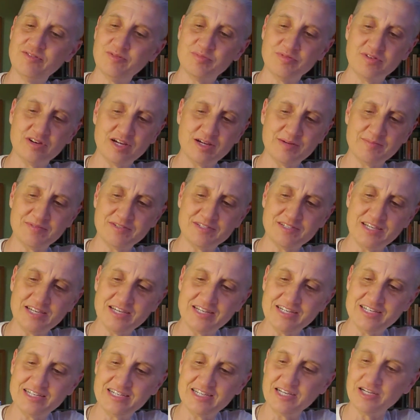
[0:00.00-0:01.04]
or perhaps
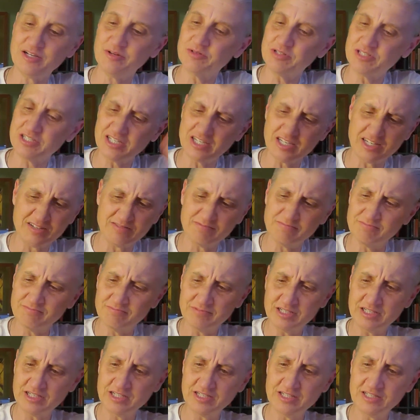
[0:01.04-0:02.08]
that deck, which can
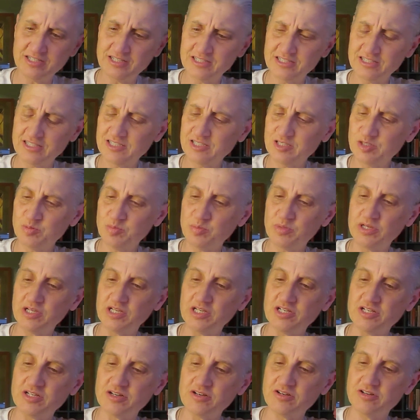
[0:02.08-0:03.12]
just
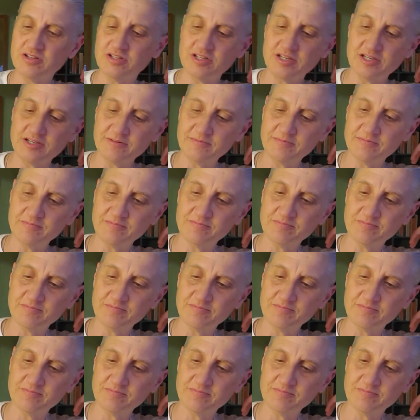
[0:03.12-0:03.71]
speak generally,